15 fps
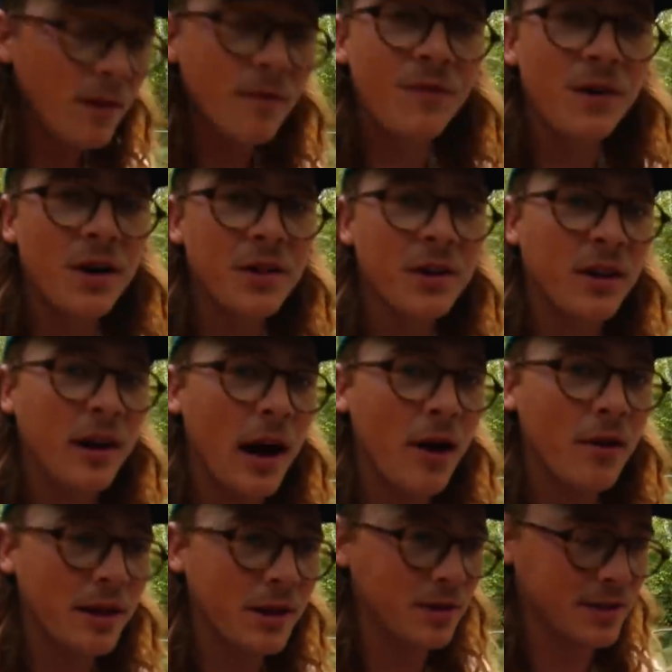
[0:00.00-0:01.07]
fell on the
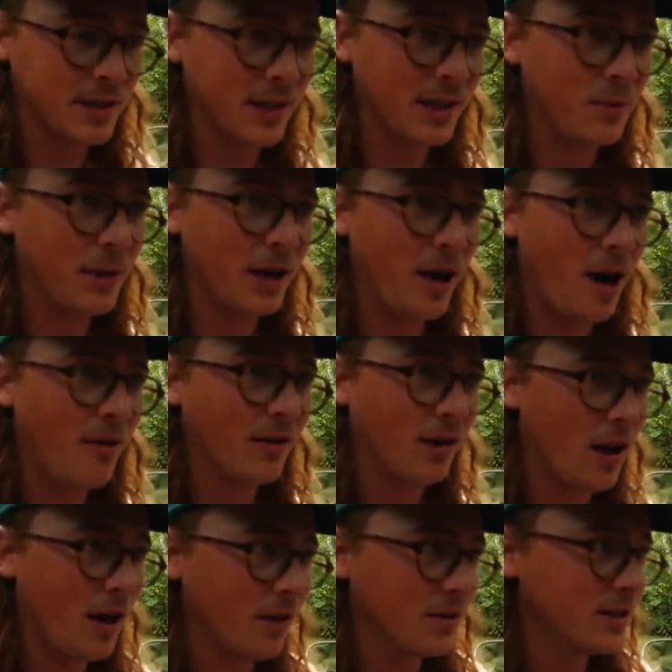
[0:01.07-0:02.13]
ground, and there was a little bit of
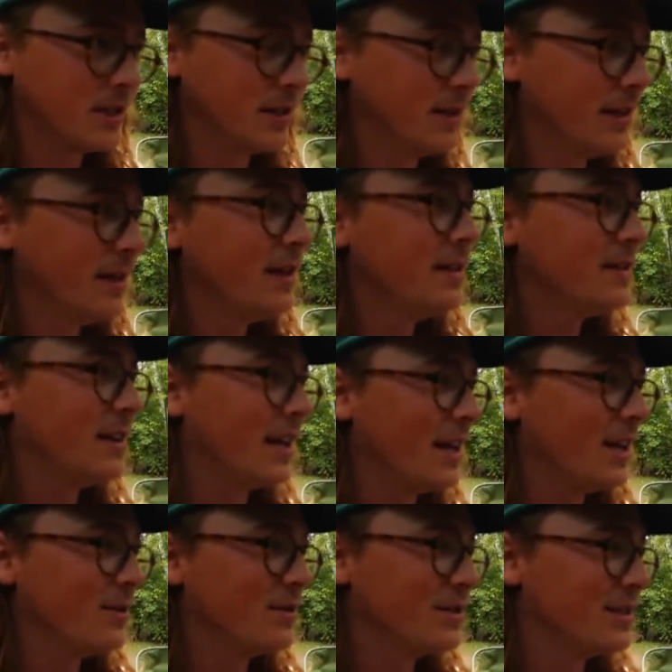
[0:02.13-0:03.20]
avocado still in it, and
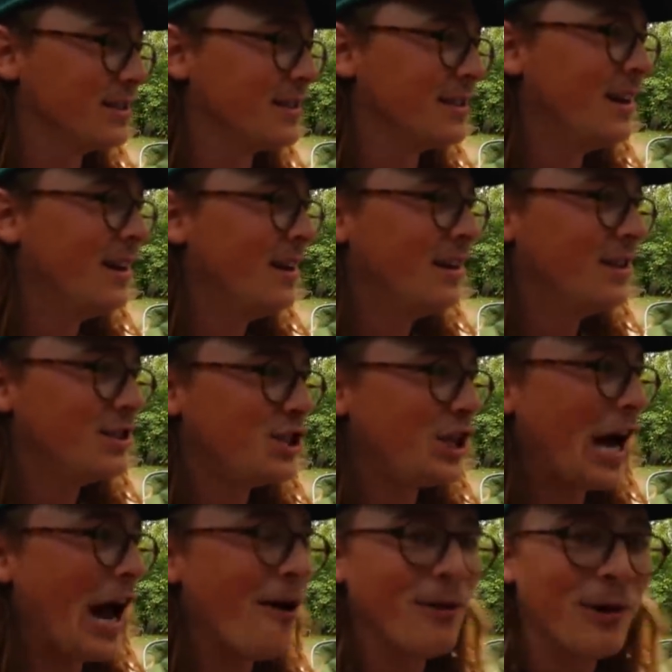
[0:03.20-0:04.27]
he was just
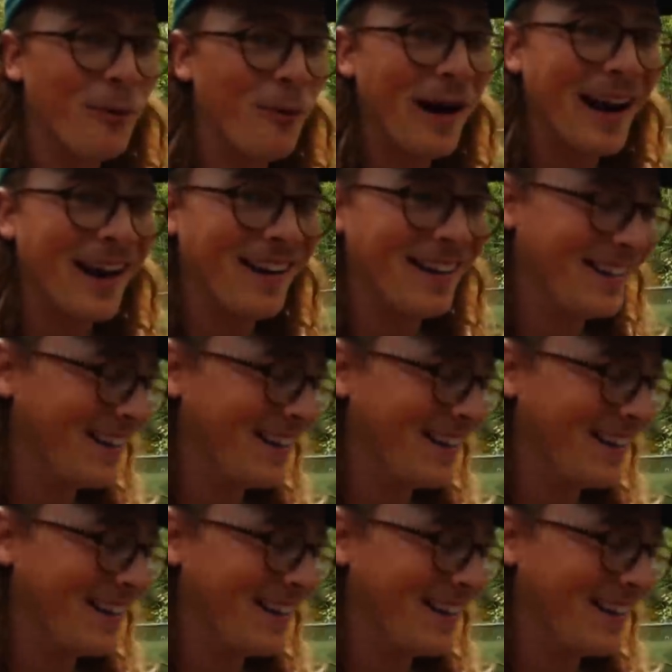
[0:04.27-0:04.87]
chowing away on